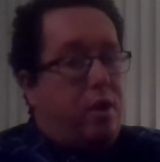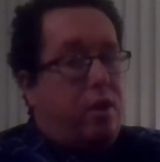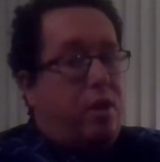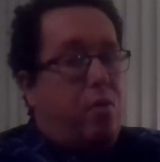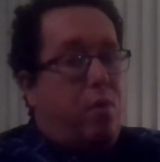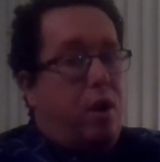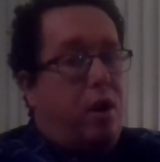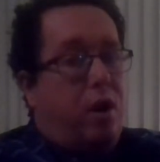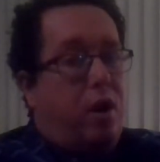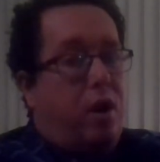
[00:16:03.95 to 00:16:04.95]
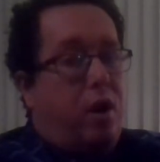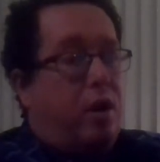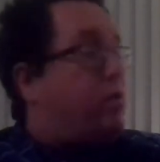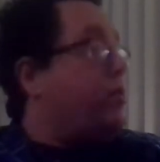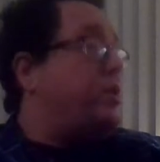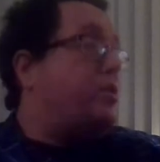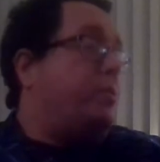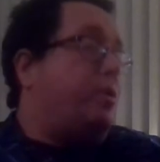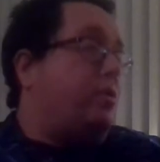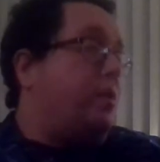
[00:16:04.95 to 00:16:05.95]
you are
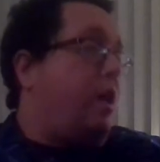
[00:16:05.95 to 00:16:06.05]
unreachable.